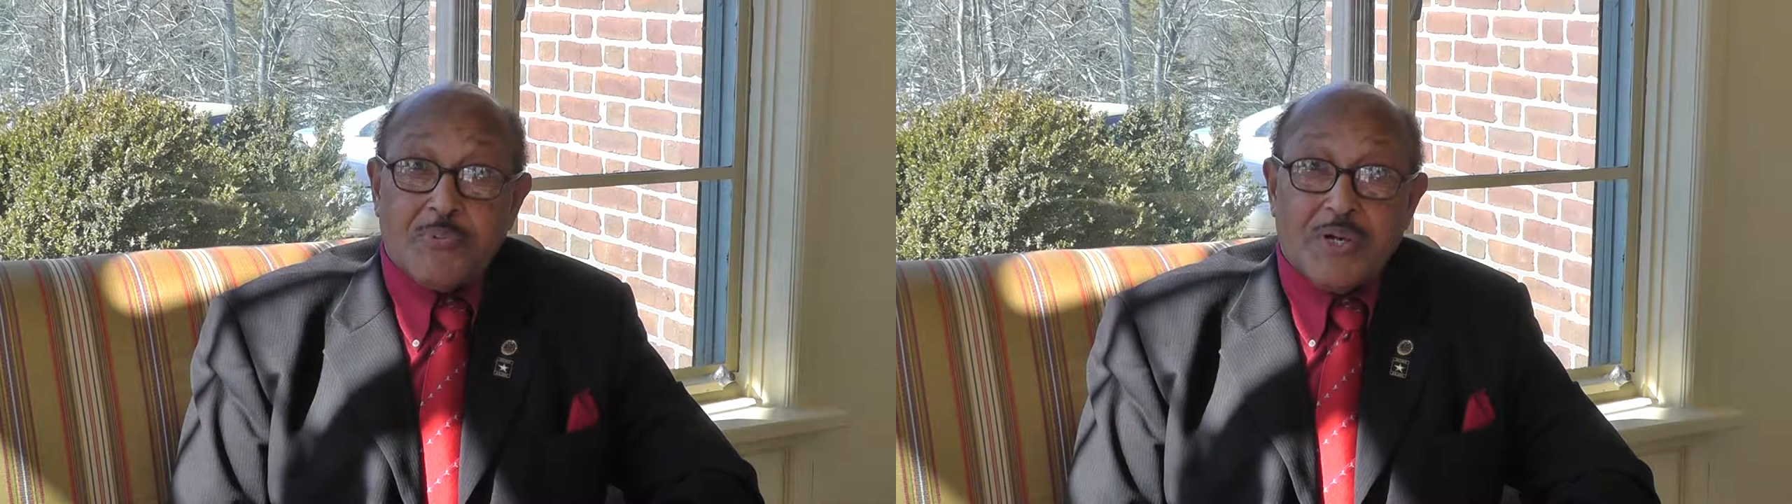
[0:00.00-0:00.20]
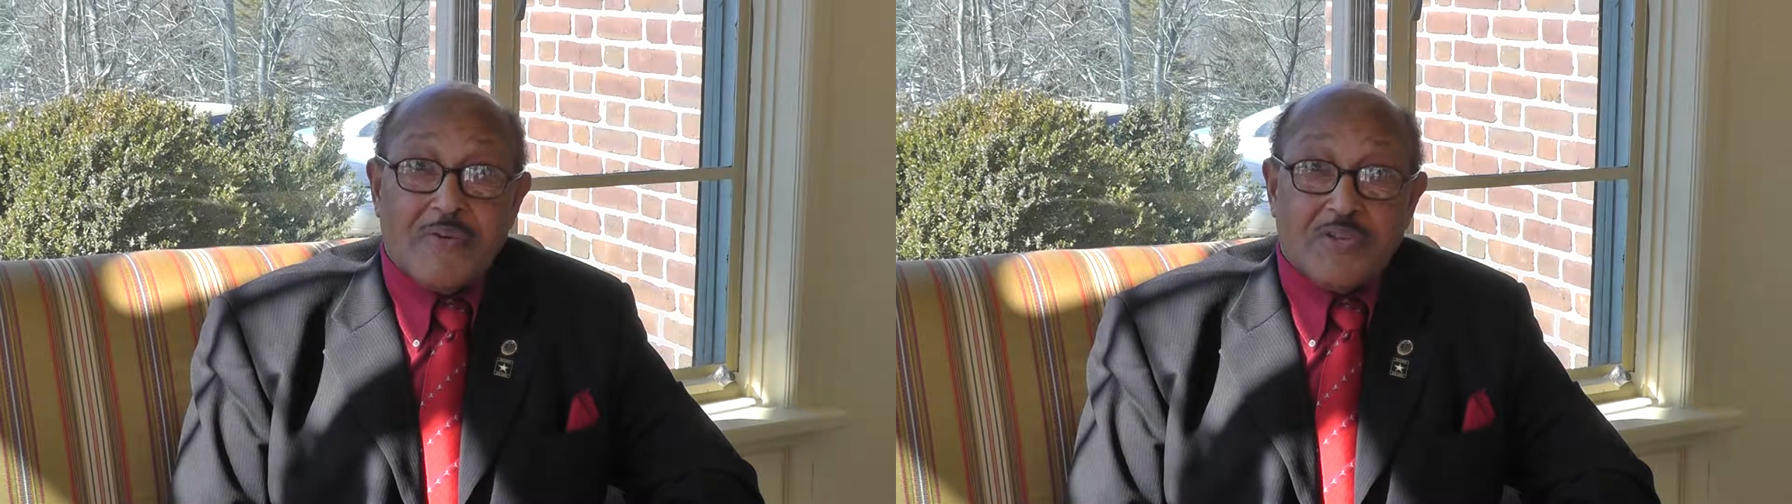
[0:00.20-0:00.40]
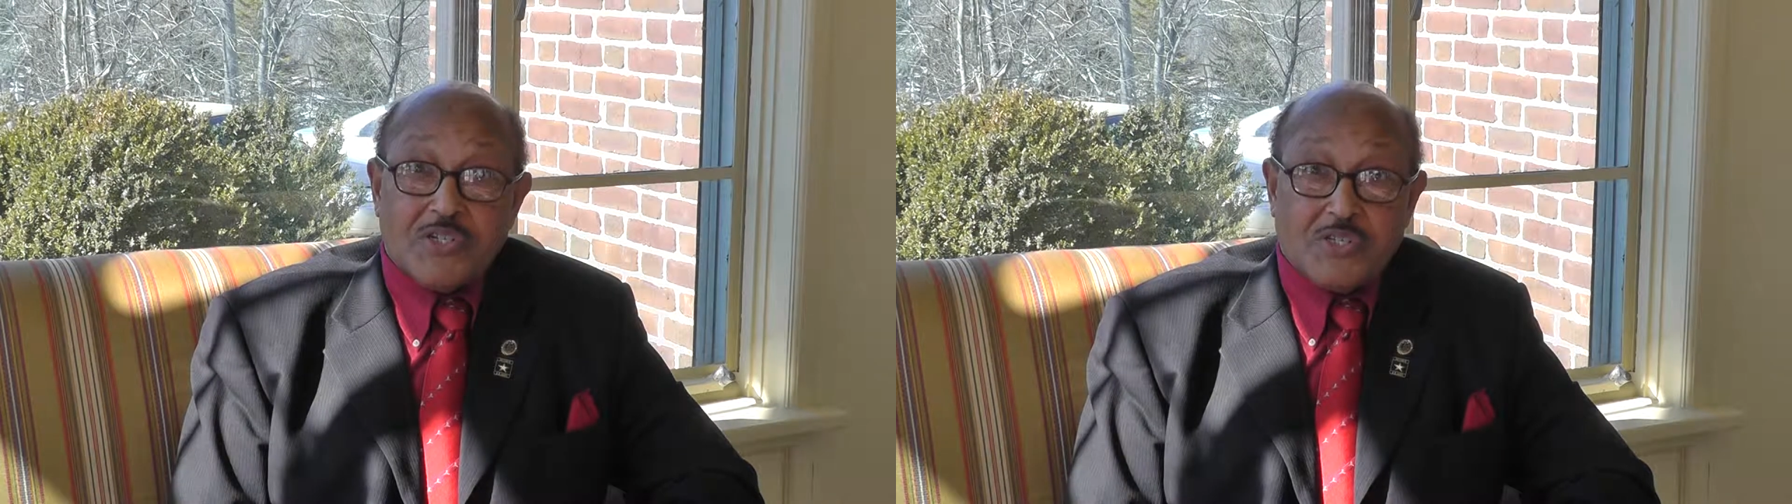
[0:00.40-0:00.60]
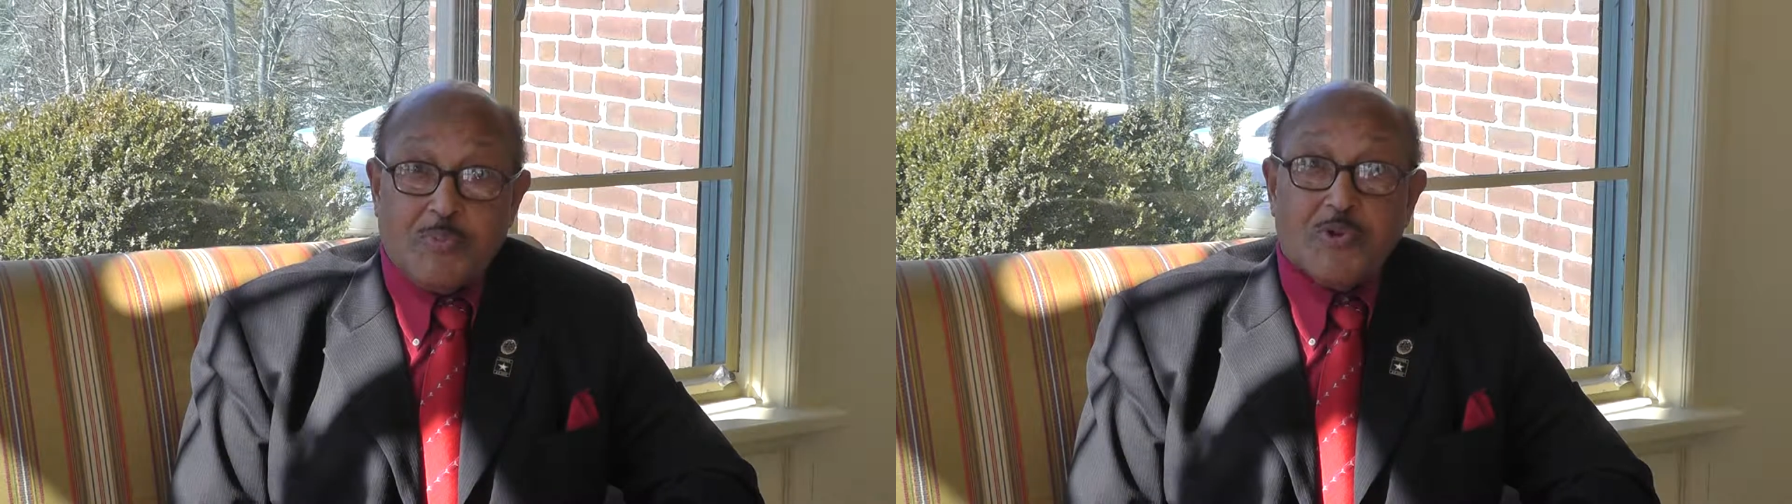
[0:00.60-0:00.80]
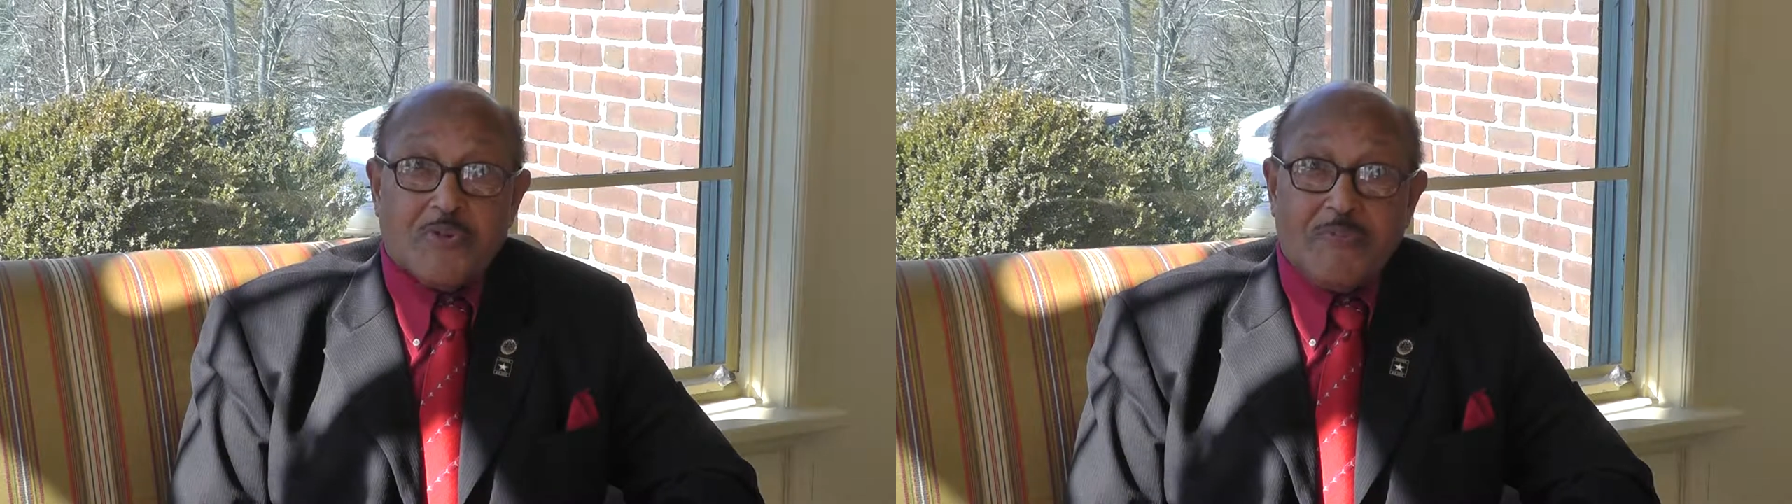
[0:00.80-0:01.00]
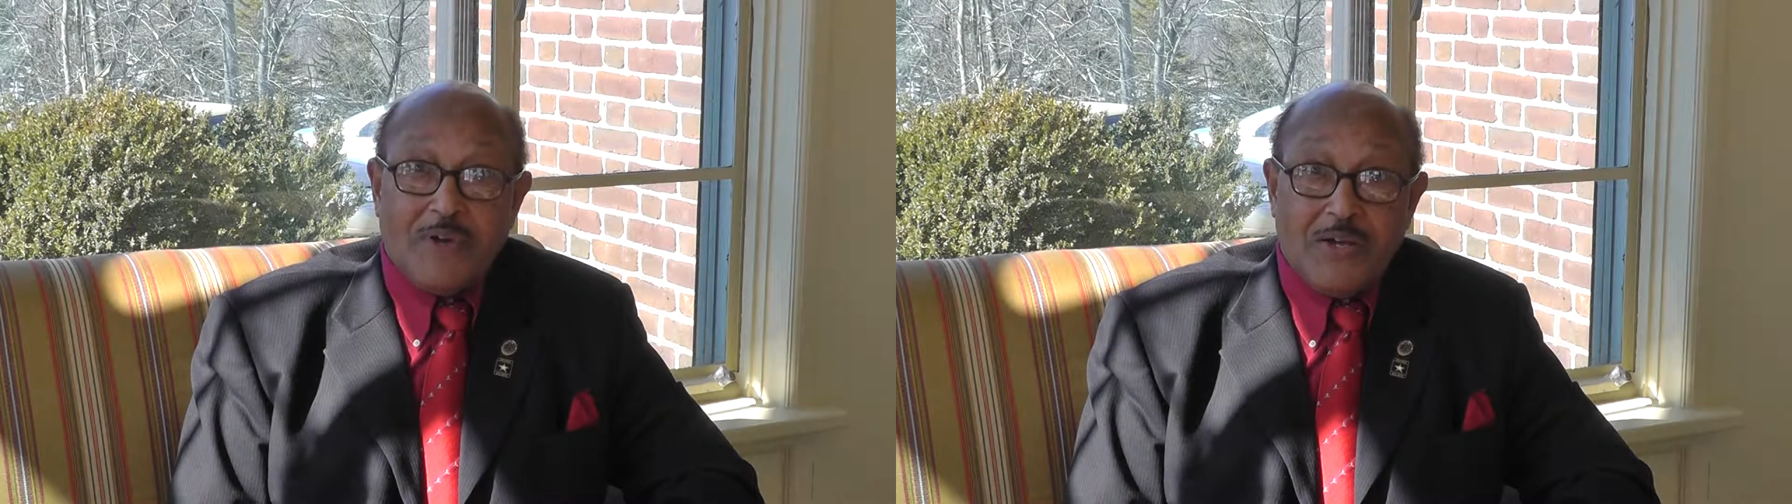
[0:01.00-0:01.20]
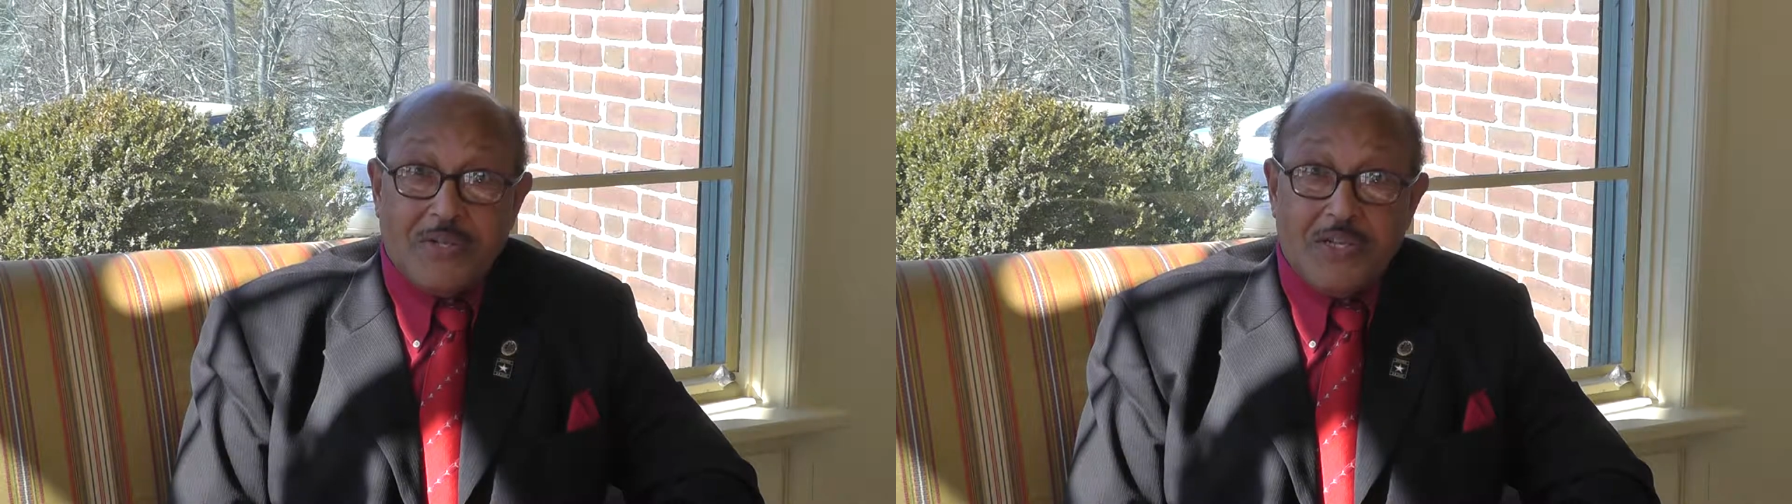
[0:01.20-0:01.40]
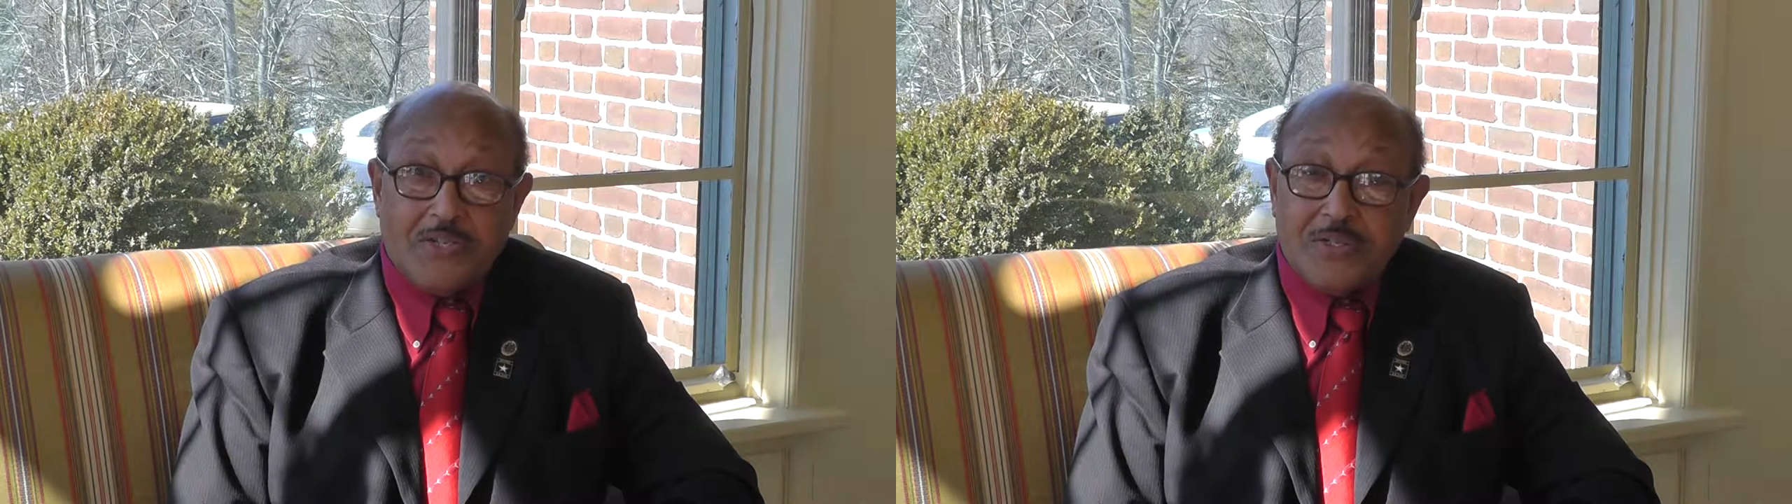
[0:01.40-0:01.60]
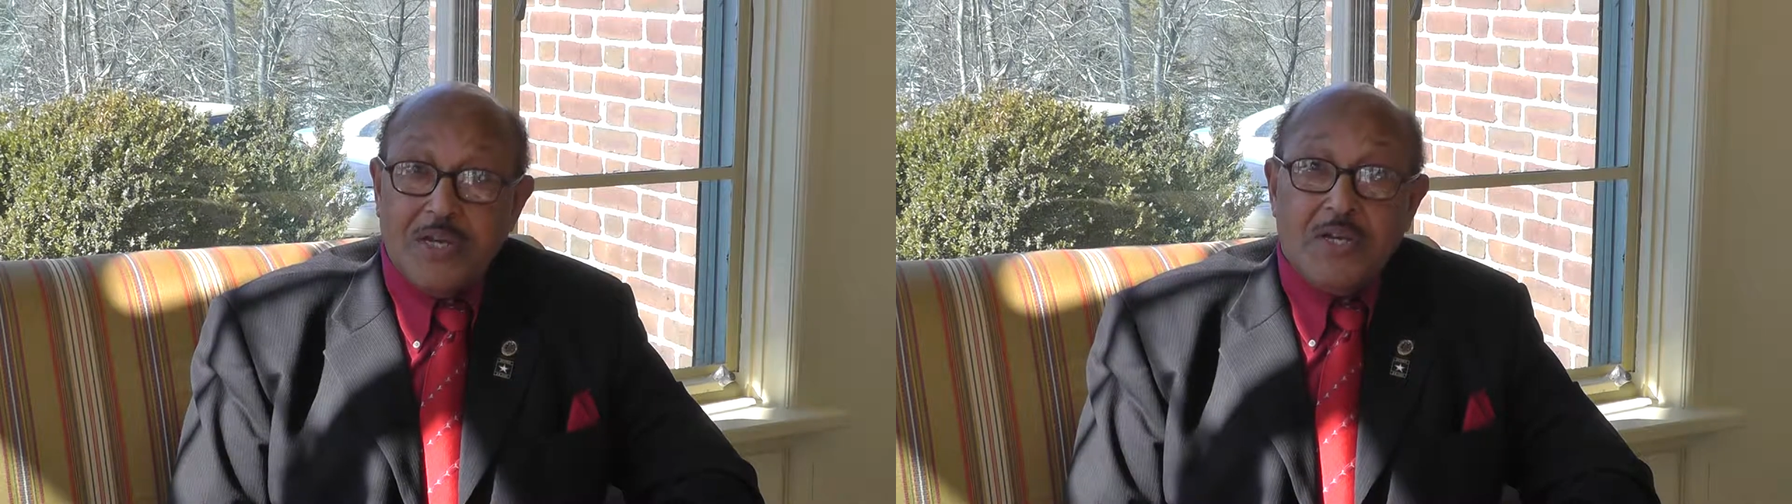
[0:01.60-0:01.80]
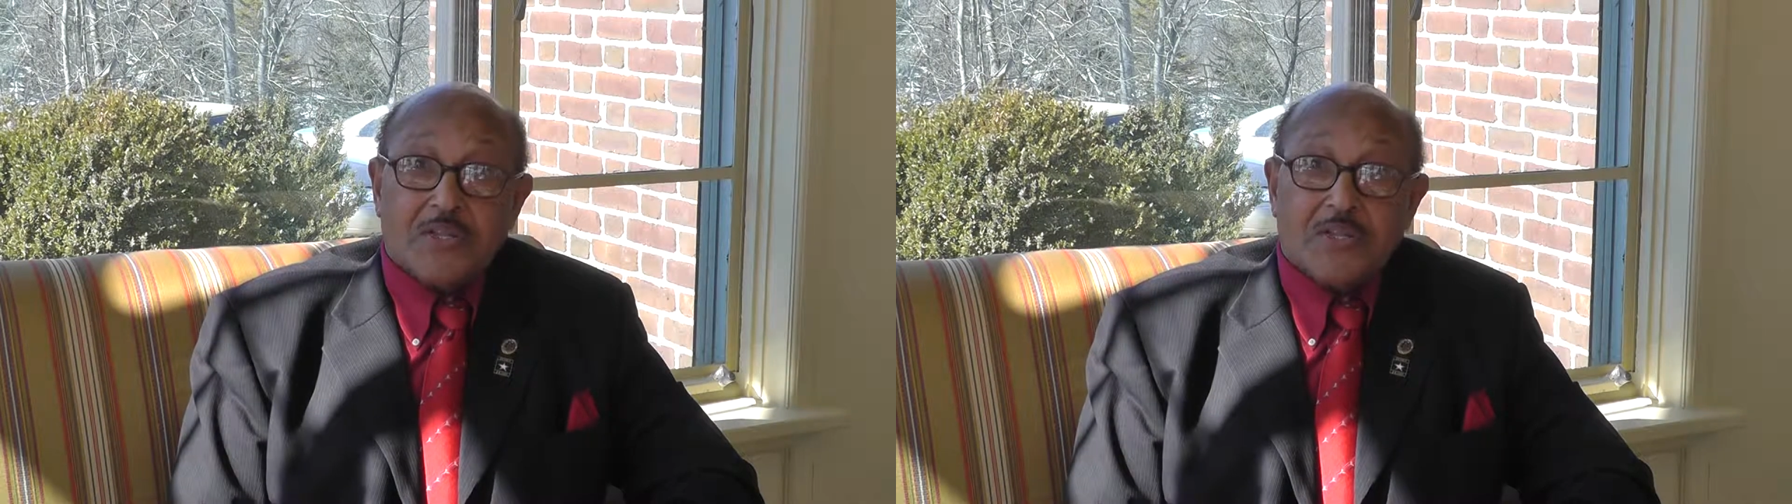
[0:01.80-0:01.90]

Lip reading: Province in support of the foundation.